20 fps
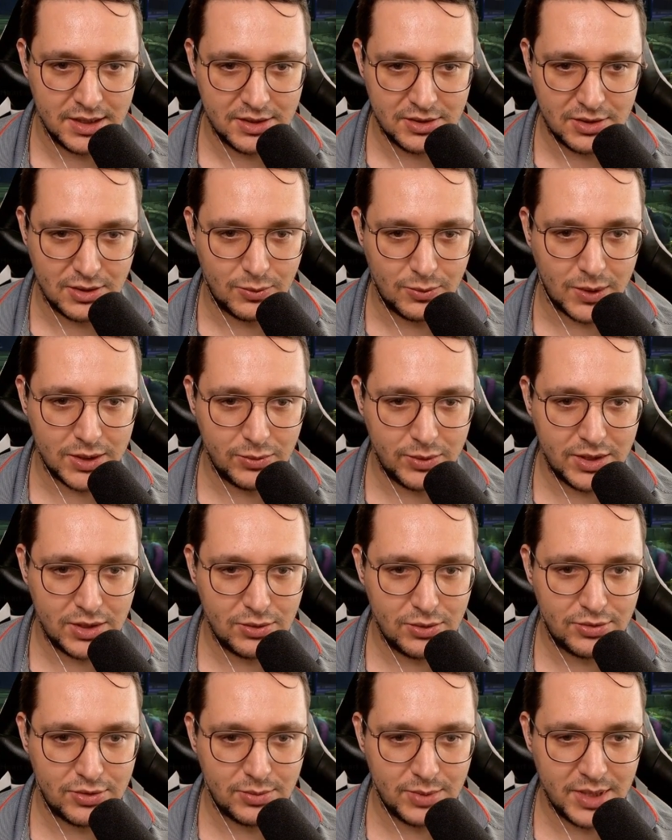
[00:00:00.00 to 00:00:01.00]
So what do we
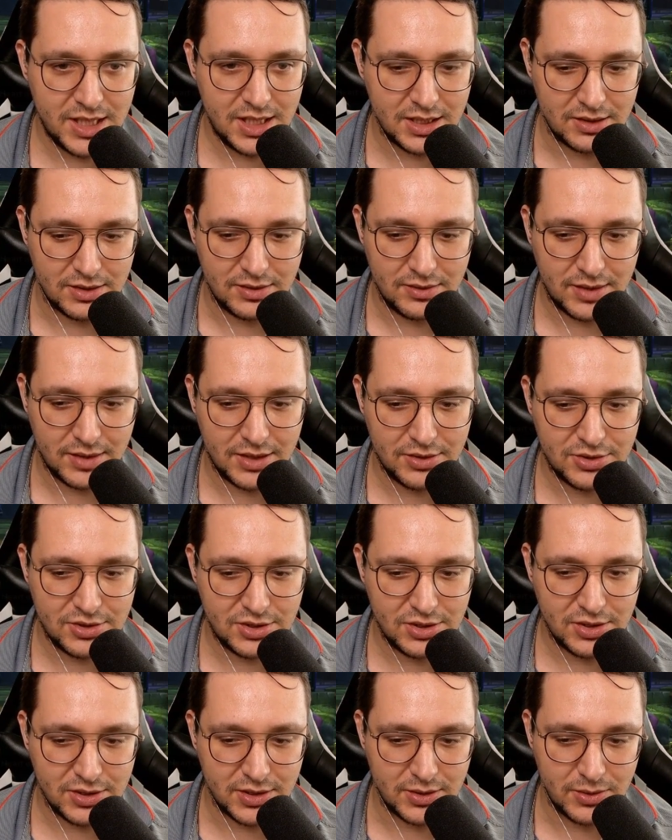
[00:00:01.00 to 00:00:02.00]
do from here? I'll
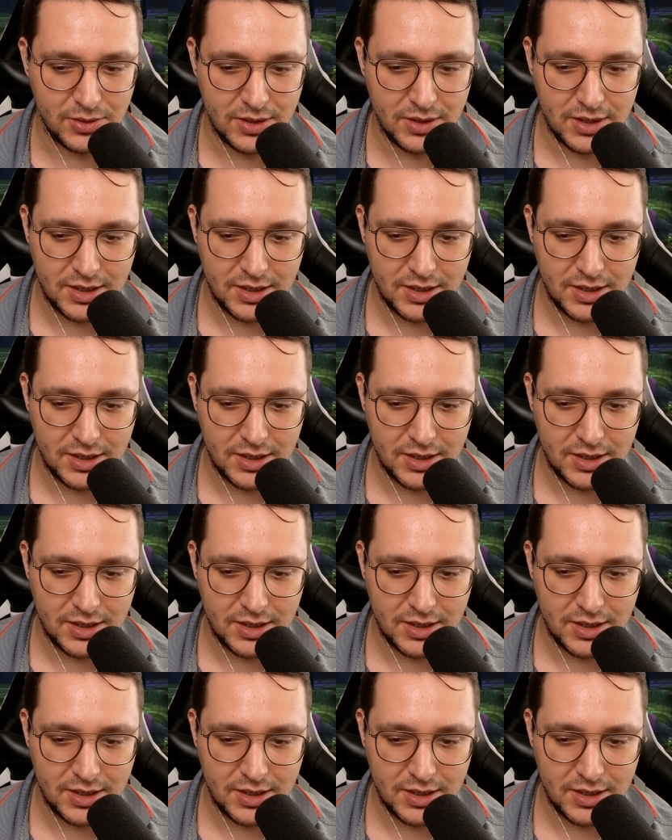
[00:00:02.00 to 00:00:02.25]
show you.